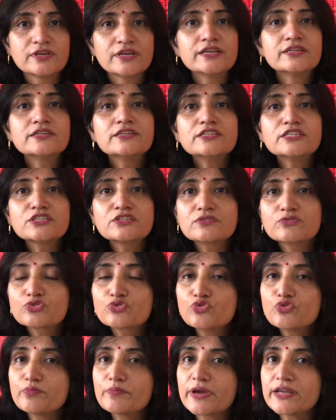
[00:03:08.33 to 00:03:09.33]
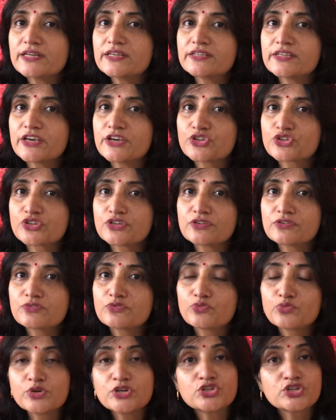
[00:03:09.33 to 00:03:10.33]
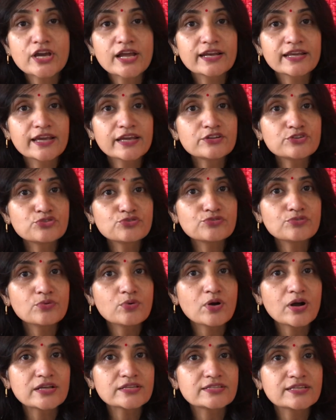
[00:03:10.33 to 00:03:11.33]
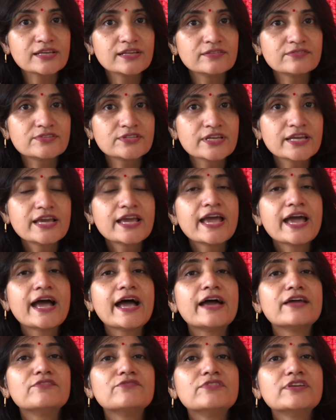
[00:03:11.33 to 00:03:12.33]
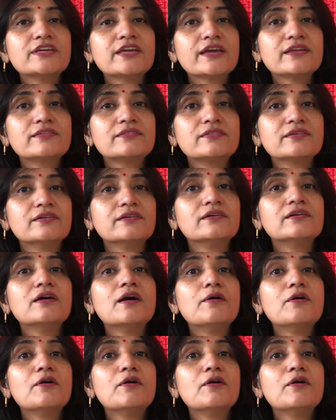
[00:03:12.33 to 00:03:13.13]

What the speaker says: It is through meditation we shall get to know ourselves and we get the